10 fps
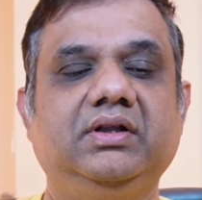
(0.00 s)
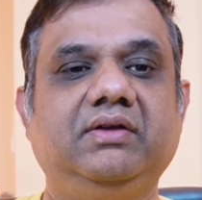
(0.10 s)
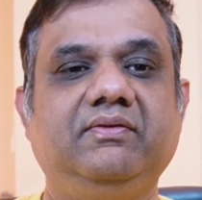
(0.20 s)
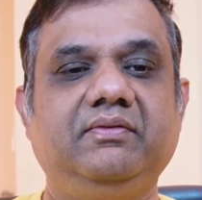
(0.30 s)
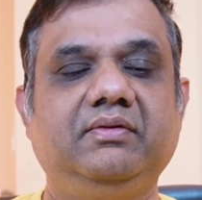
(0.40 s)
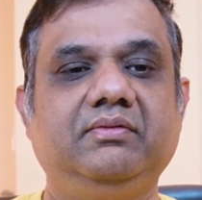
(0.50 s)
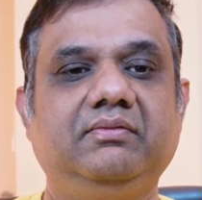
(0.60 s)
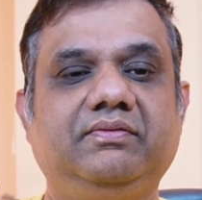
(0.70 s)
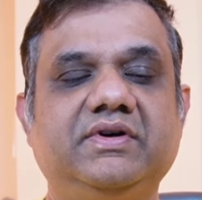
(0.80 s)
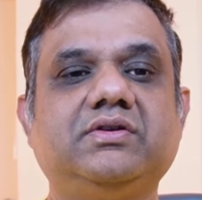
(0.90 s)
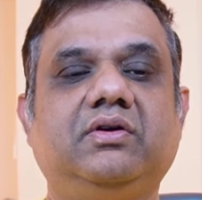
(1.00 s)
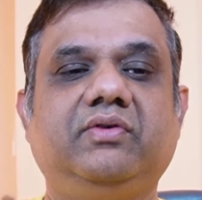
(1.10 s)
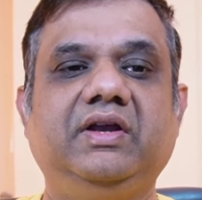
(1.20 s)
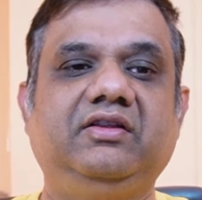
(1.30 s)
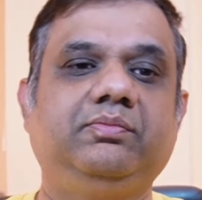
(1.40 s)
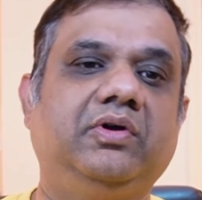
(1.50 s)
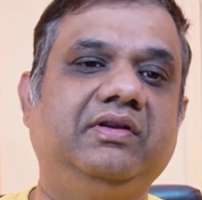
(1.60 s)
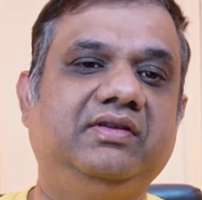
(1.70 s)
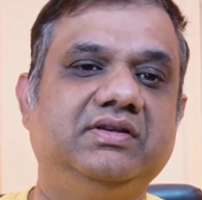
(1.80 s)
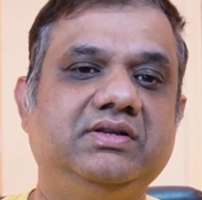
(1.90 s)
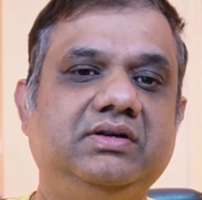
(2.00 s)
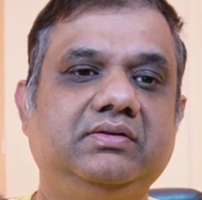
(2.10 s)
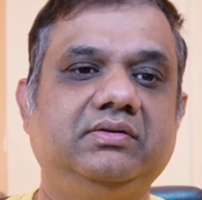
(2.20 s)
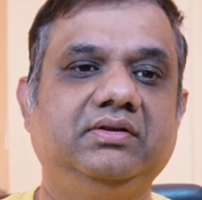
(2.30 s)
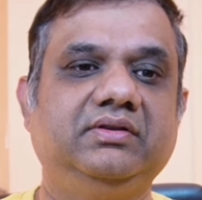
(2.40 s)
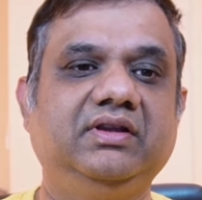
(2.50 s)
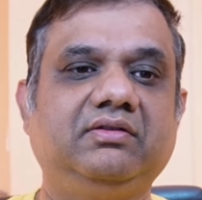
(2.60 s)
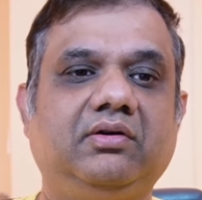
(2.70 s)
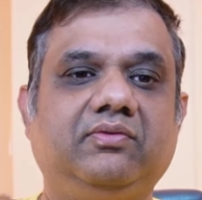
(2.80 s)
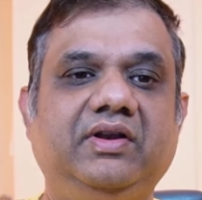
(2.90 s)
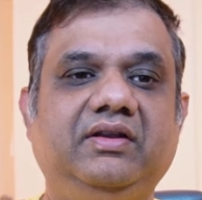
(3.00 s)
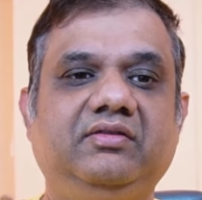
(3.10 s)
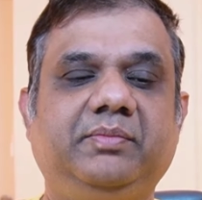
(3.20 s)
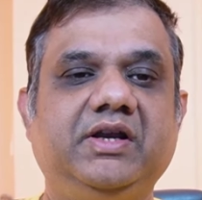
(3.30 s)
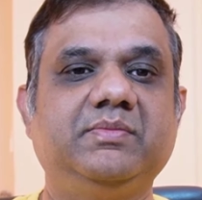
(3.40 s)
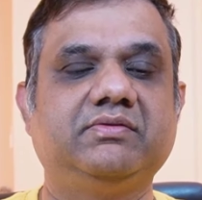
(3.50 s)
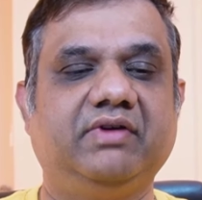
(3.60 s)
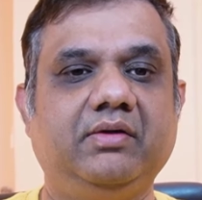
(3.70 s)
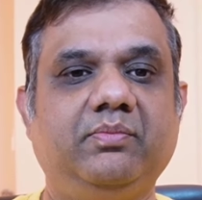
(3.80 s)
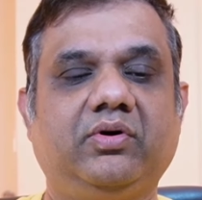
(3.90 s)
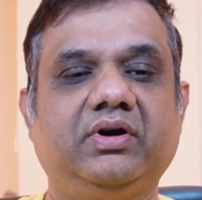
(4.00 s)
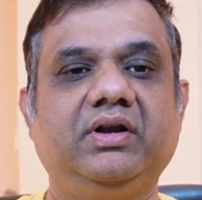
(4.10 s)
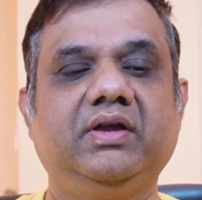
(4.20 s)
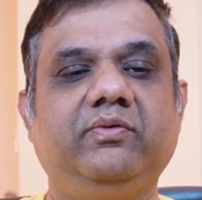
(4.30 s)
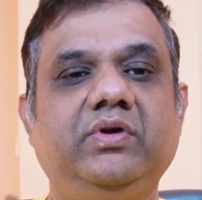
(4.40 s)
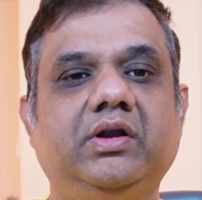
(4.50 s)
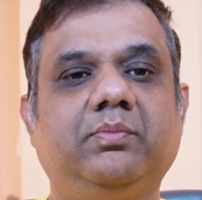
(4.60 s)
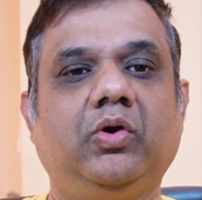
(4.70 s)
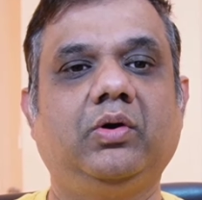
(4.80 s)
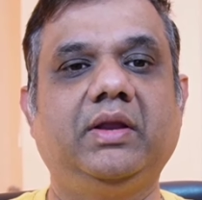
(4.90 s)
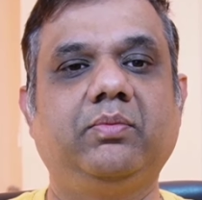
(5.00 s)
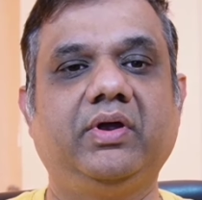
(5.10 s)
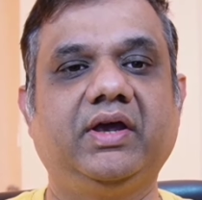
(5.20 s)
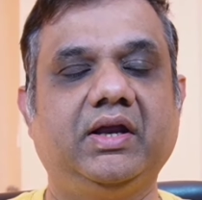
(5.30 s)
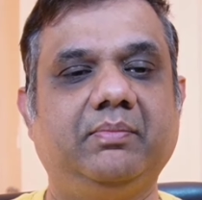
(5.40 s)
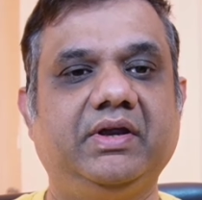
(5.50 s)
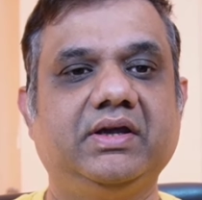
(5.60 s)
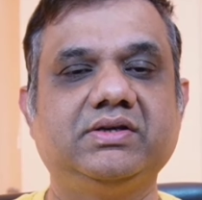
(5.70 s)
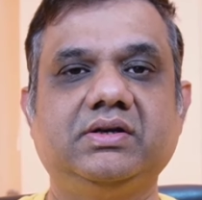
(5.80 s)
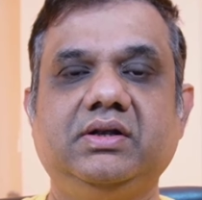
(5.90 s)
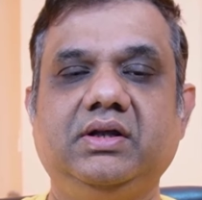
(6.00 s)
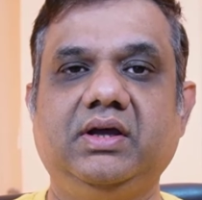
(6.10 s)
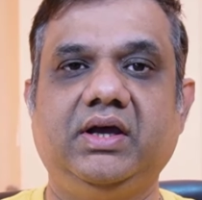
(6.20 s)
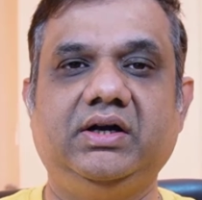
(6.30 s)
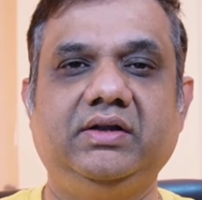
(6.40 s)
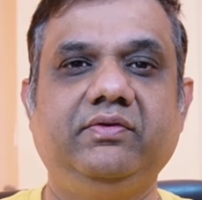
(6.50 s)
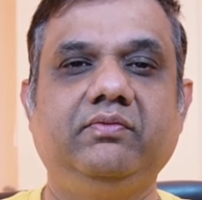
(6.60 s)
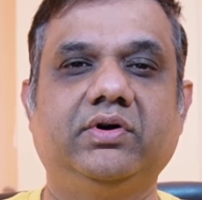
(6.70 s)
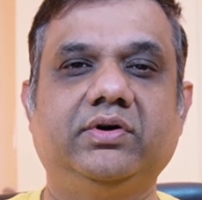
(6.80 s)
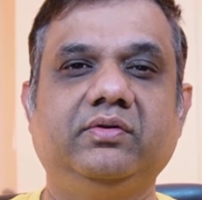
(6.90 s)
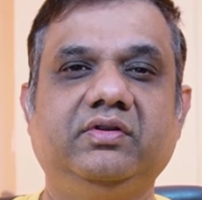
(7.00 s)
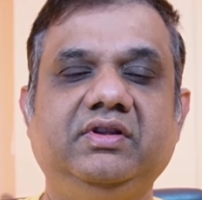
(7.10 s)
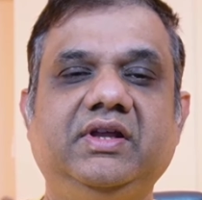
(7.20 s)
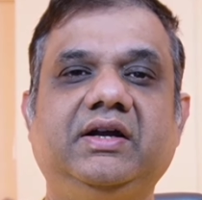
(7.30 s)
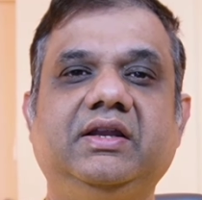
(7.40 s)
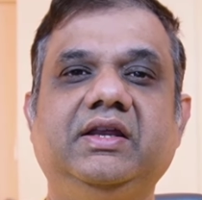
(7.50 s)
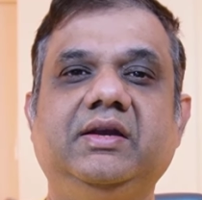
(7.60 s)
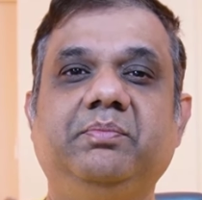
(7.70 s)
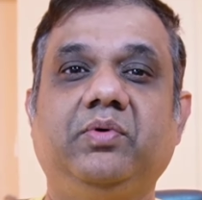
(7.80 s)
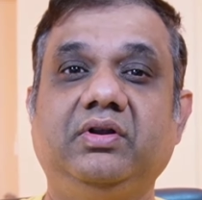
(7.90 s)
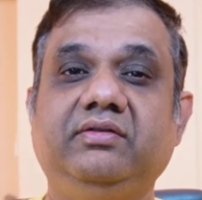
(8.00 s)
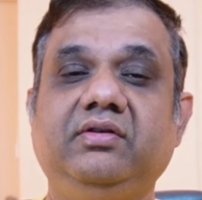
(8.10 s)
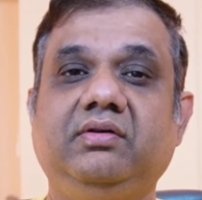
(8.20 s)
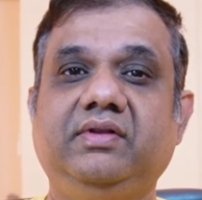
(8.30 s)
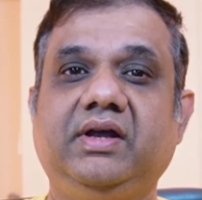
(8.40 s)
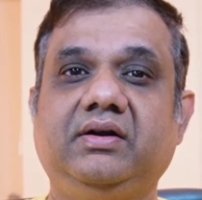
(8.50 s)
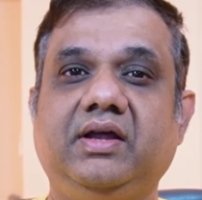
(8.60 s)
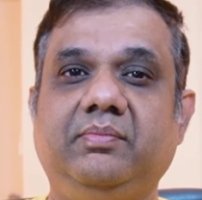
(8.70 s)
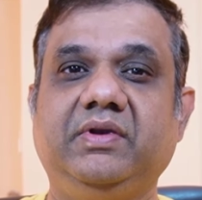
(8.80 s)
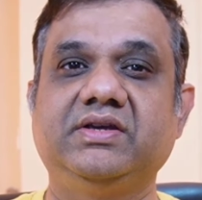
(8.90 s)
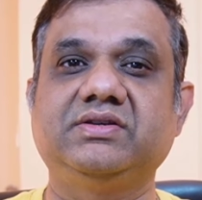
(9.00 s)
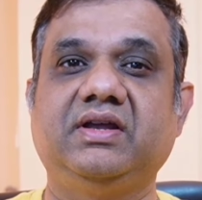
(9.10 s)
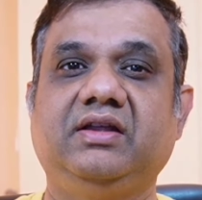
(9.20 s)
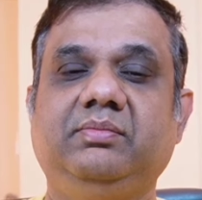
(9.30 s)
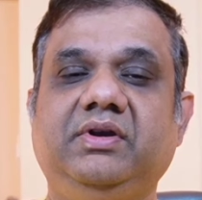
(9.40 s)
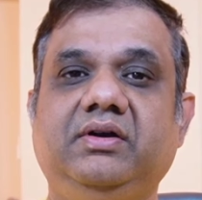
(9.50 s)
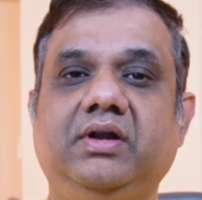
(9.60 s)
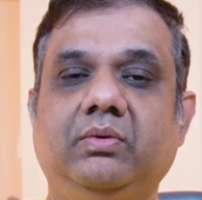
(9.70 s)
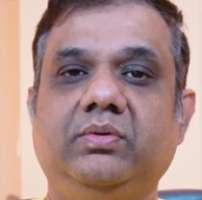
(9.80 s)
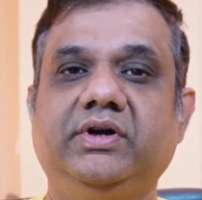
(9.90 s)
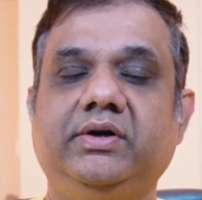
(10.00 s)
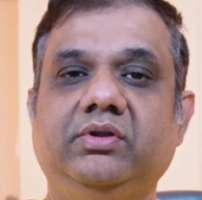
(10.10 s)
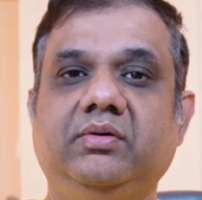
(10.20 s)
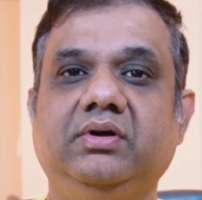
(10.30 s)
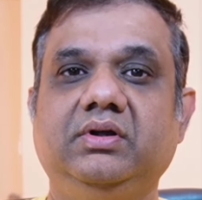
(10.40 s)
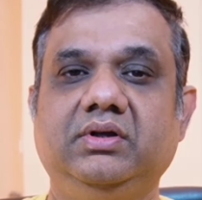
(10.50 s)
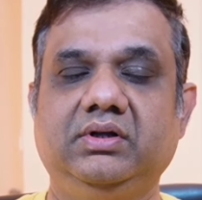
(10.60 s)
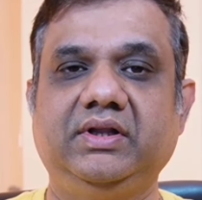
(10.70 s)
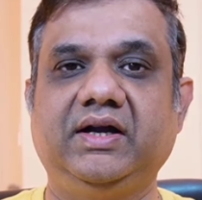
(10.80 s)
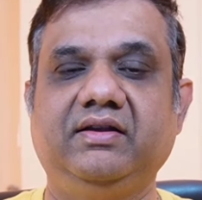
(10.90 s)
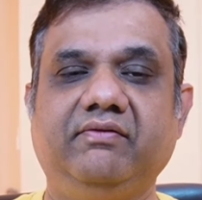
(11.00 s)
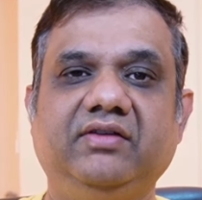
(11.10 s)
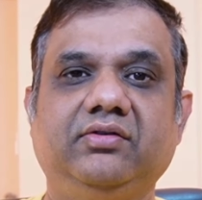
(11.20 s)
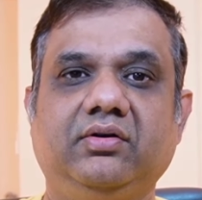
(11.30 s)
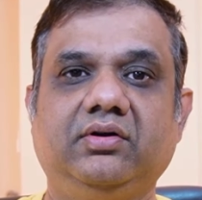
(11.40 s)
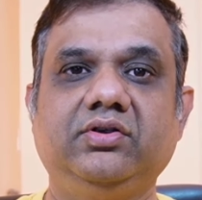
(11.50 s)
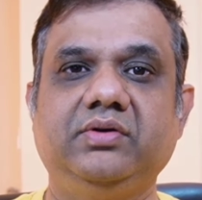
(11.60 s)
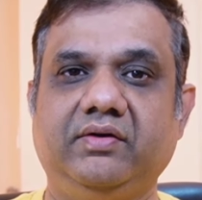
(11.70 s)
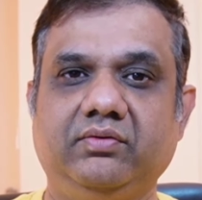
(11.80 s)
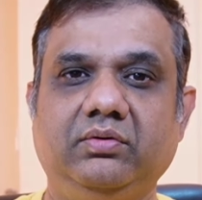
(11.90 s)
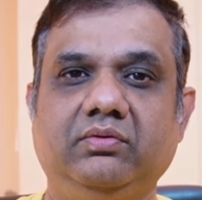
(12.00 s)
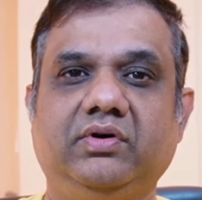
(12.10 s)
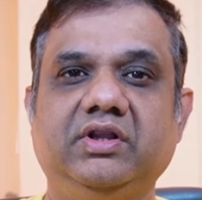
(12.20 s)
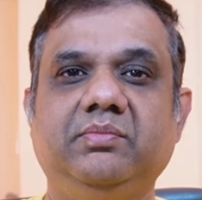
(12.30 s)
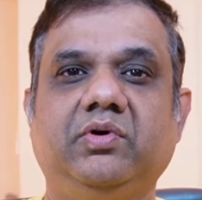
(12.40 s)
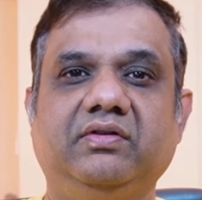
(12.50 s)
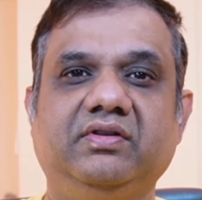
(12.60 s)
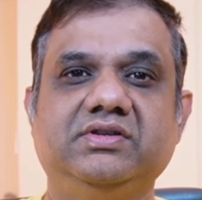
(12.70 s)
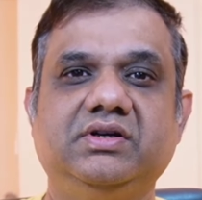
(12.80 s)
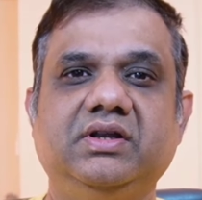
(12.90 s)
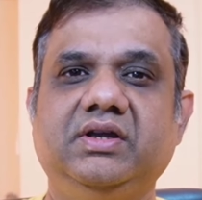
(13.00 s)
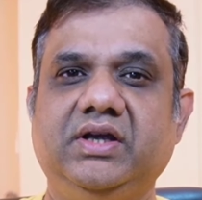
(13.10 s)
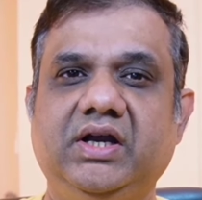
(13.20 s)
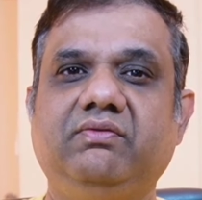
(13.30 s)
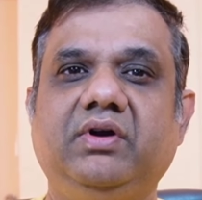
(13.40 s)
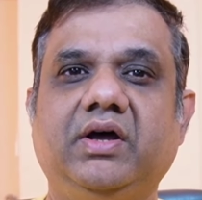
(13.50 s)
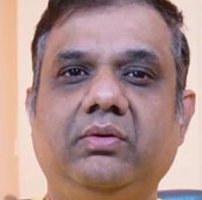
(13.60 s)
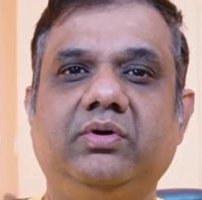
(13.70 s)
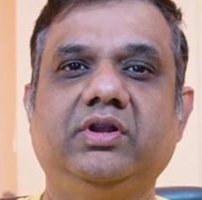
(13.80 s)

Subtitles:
The first log file is policy agent. This log file is pretty much very important if you are deploying an application, and if you wanted to see that the policy of that application has been downloaded to that device or not, you have to look for the policy agent. It will download the